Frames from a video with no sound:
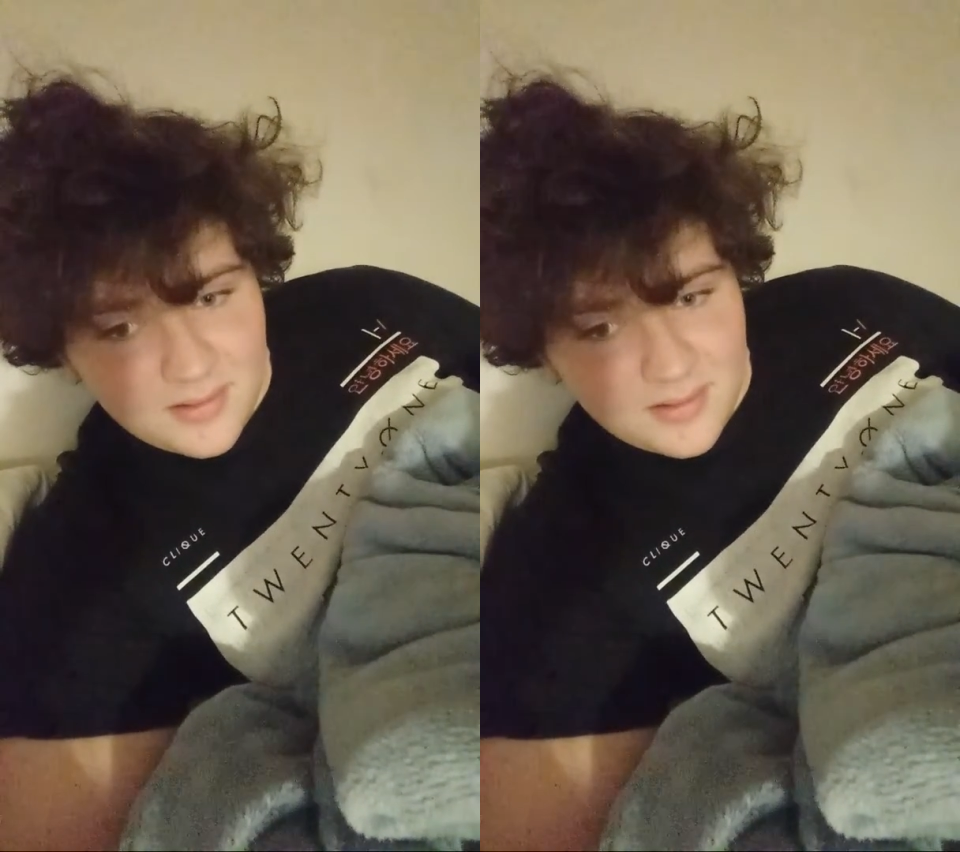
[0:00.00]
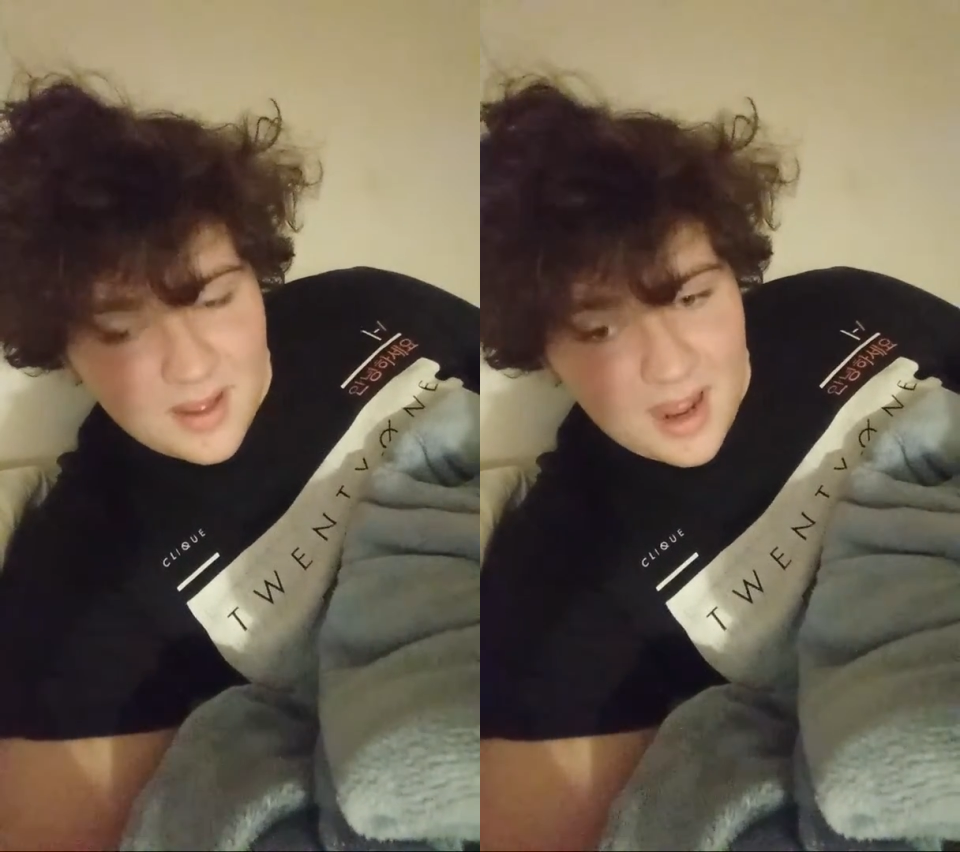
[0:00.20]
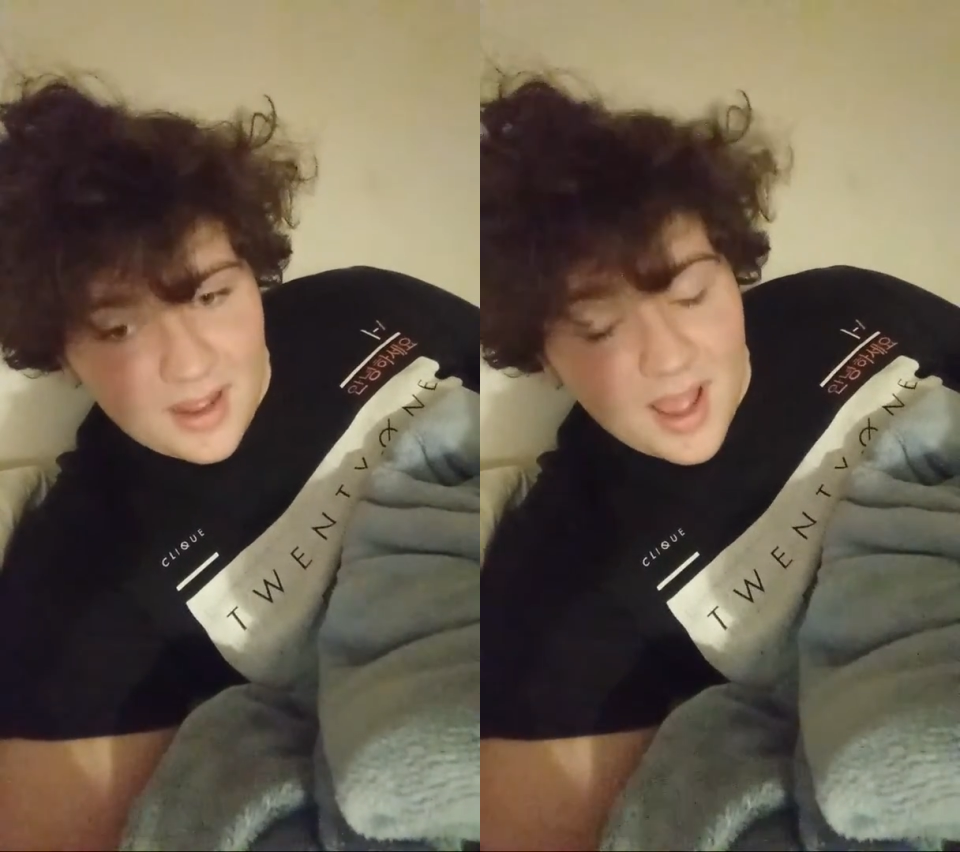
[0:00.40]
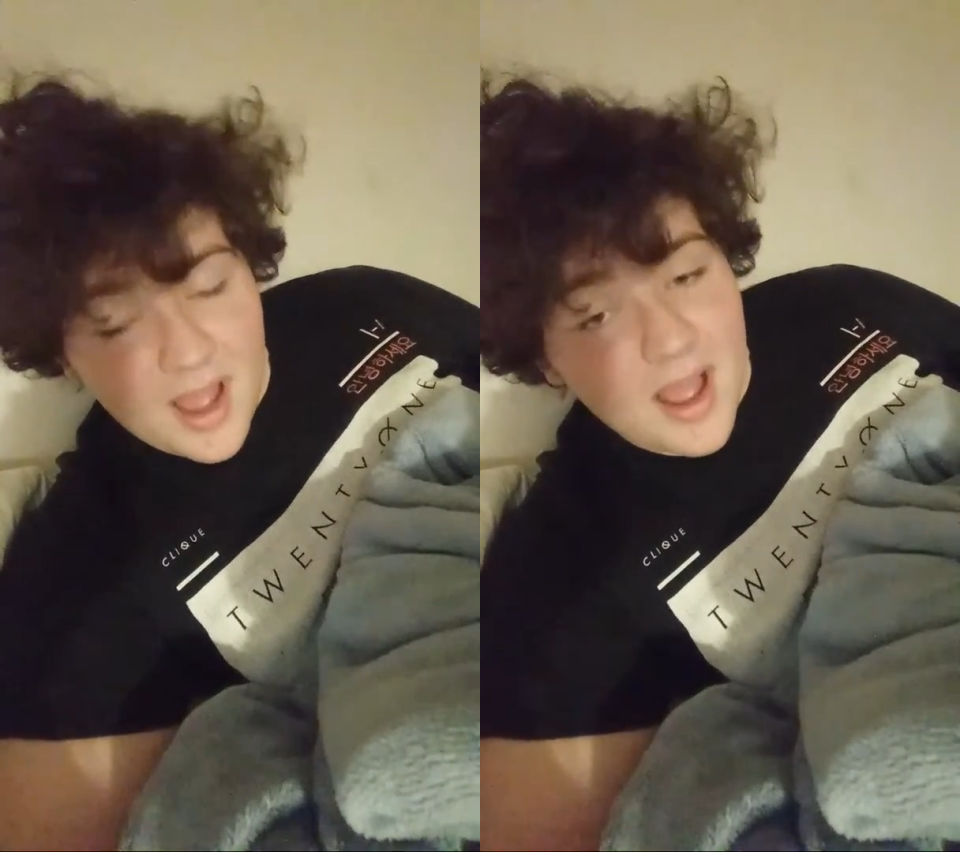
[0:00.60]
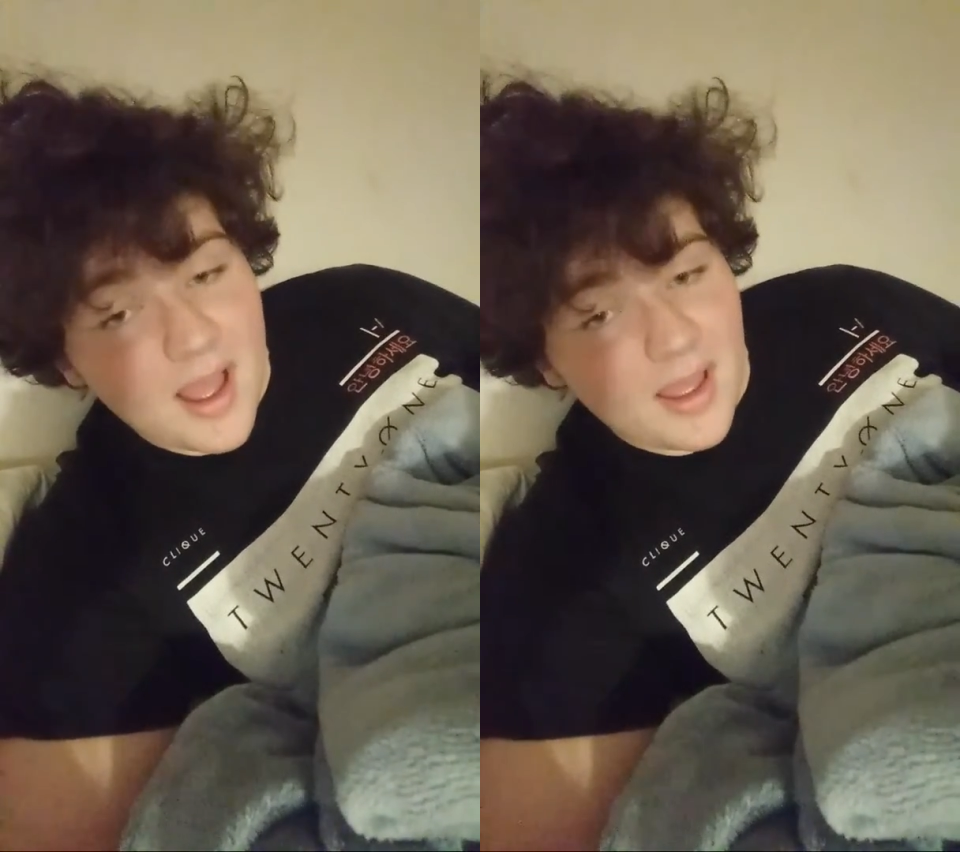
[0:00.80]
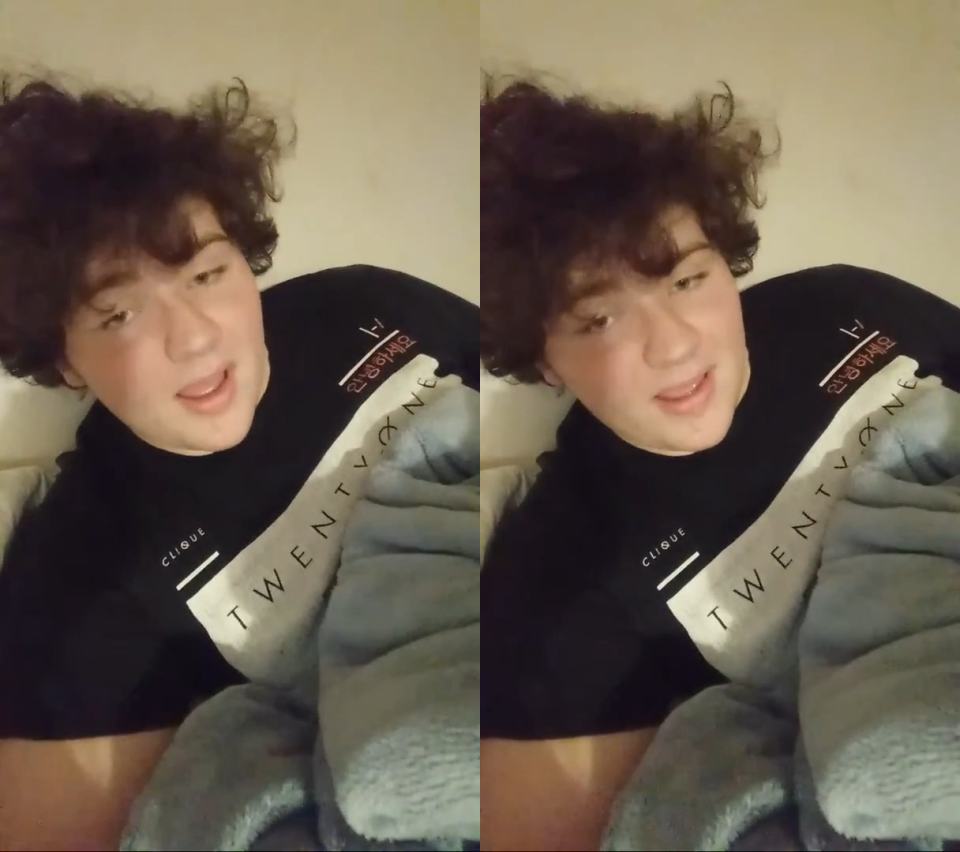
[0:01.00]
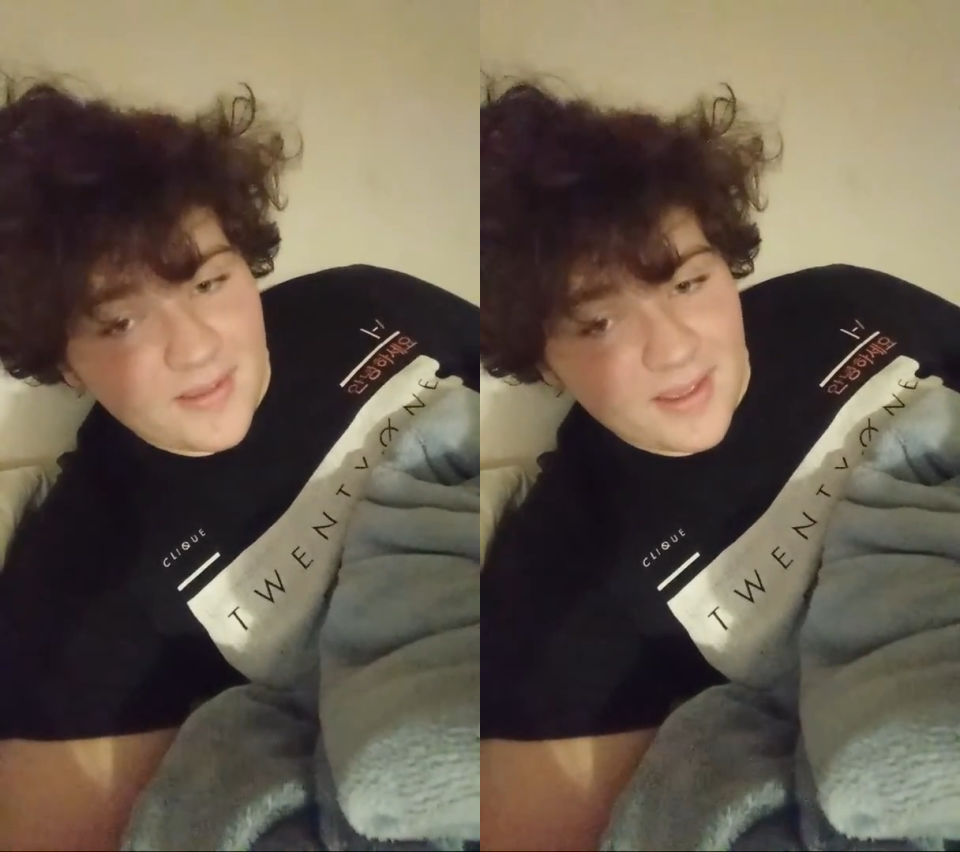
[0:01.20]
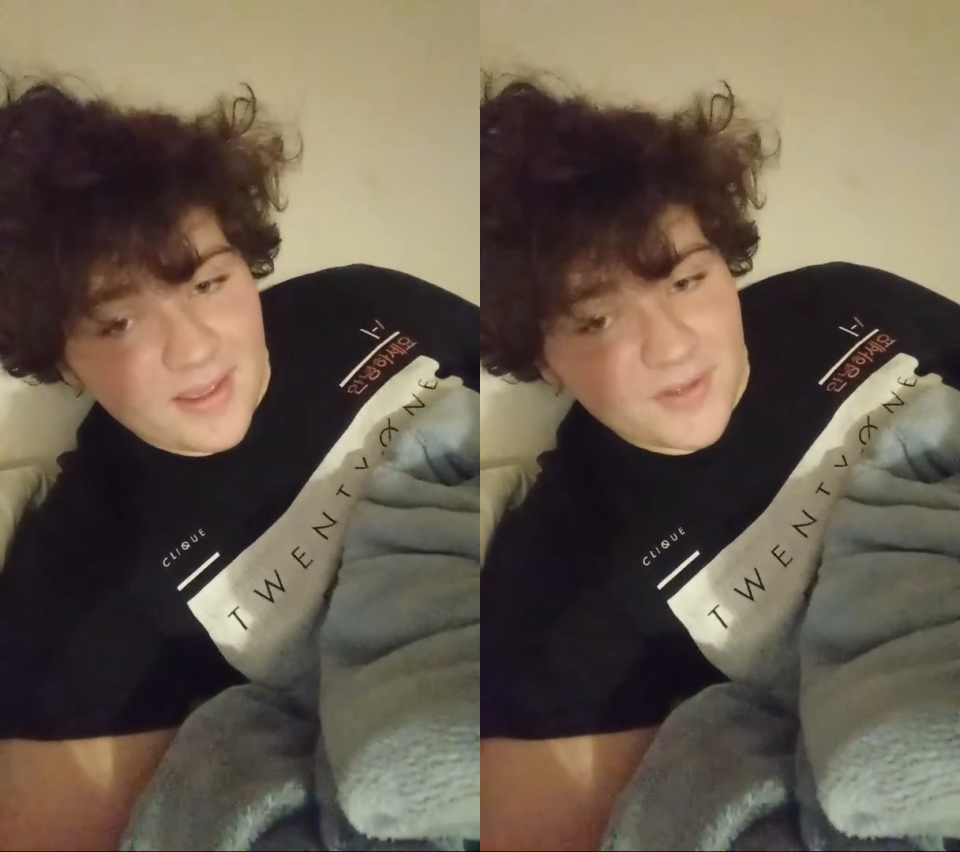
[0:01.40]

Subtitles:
I if